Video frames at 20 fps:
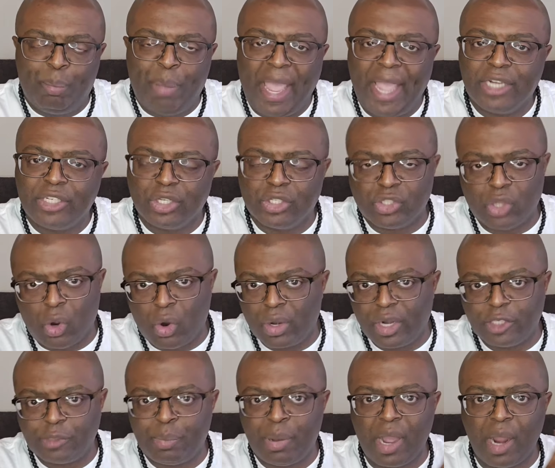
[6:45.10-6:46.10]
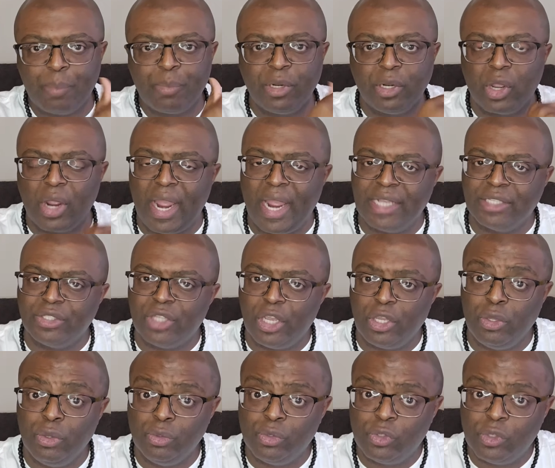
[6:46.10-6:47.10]
pageants aren't as popular as
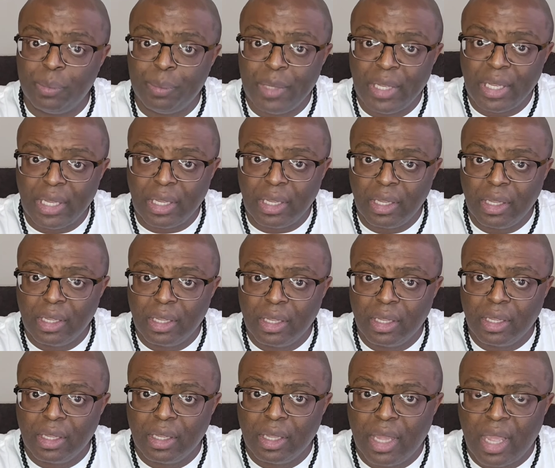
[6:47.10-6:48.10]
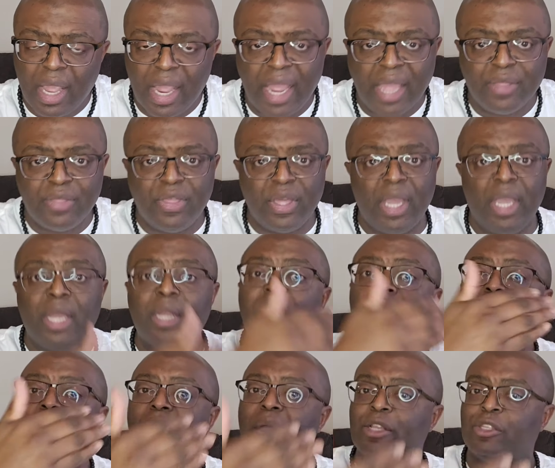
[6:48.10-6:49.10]
they used to be. And
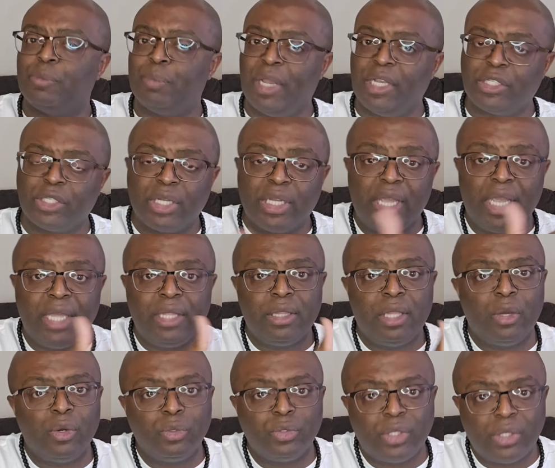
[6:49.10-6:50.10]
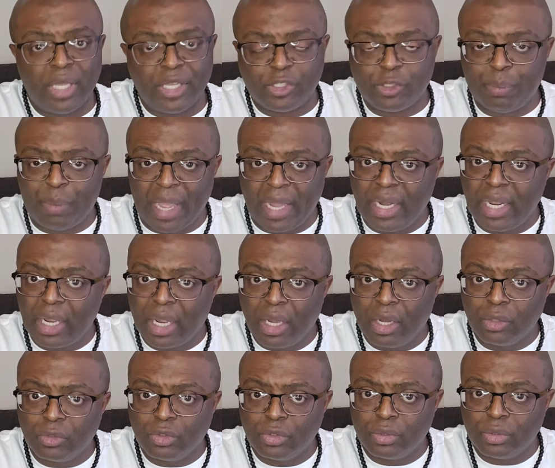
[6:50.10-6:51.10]
then, especially in those Hispanic
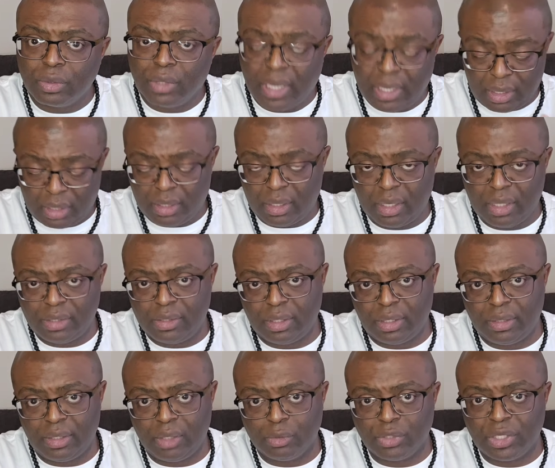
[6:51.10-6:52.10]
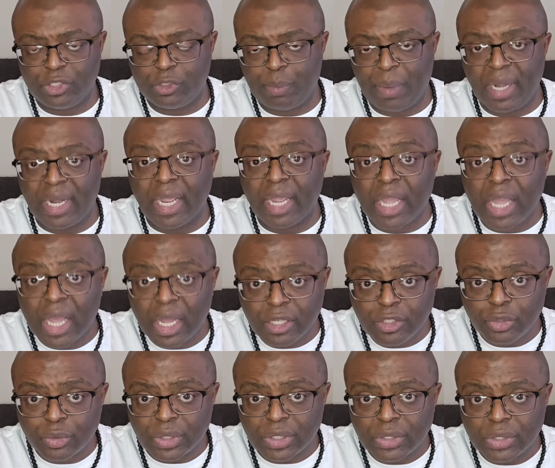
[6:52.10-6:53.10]
culture, those Hispanic
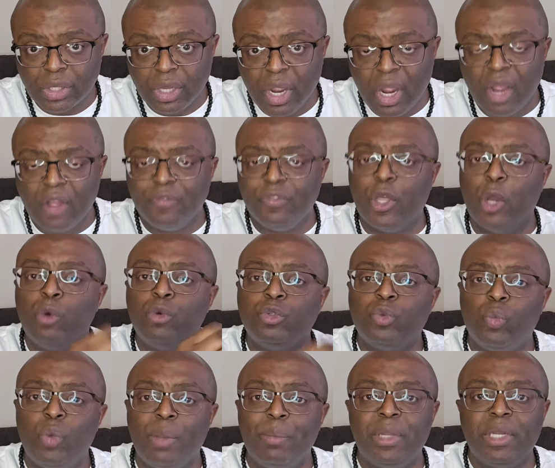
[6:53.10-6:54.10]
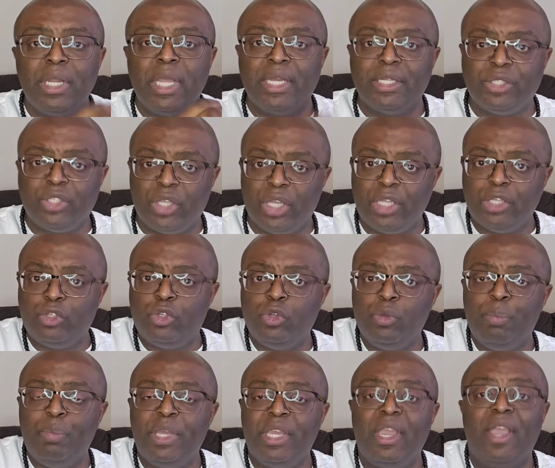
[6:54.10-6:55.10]
countries, those women tend
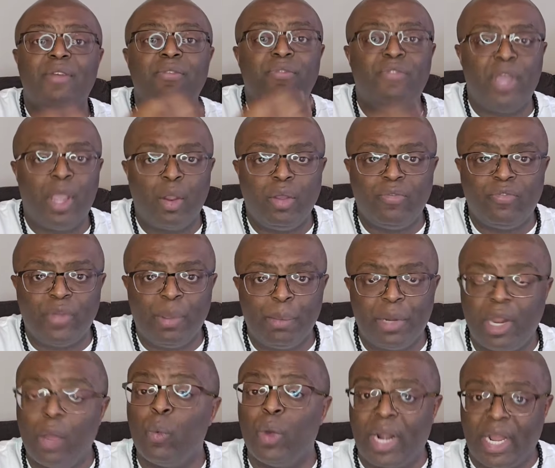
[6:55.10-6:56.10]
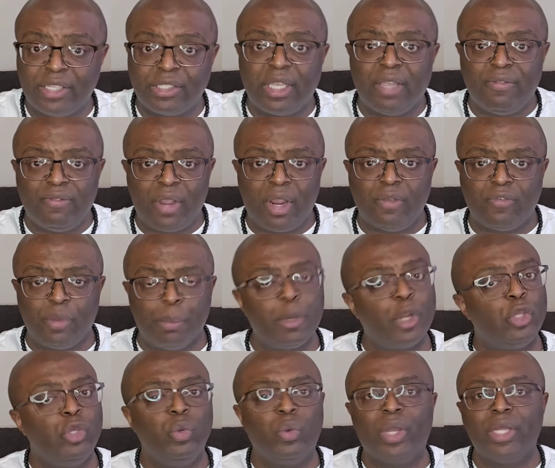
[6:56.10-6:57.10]
to be very feminine. When I say very
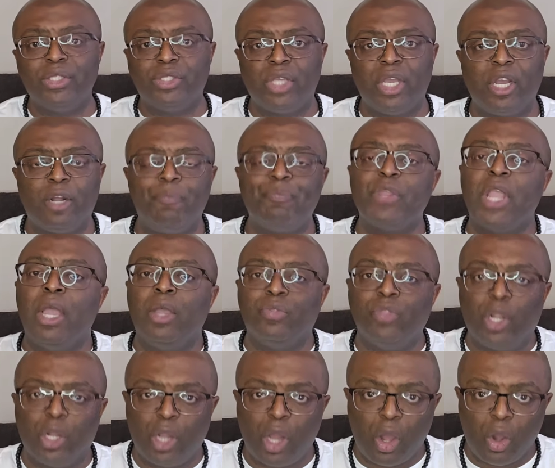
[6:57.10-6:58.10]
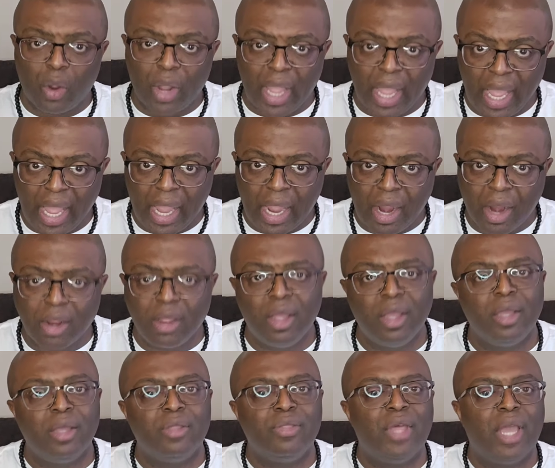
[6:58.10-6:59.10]
feminine, you can tell the long hair.
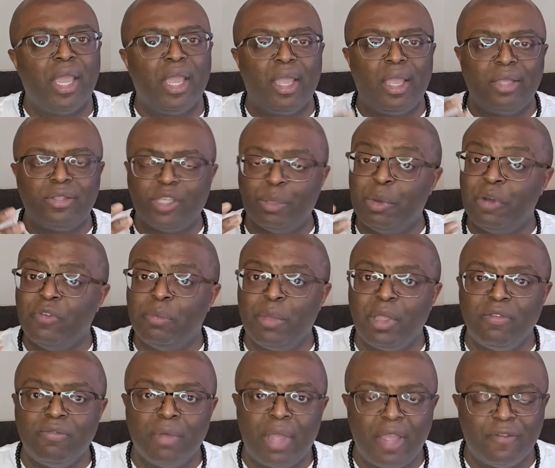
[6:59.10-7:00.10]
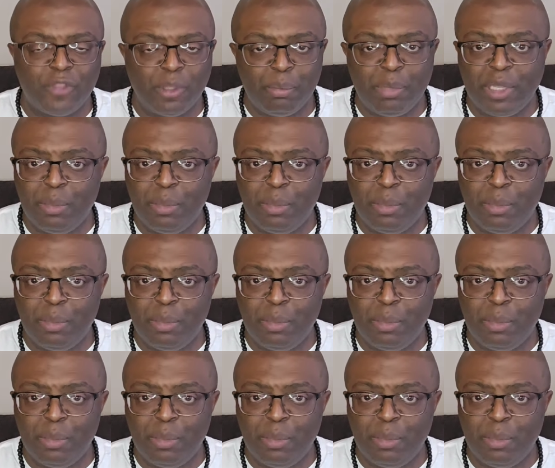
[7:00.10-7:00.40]
Some of them even have the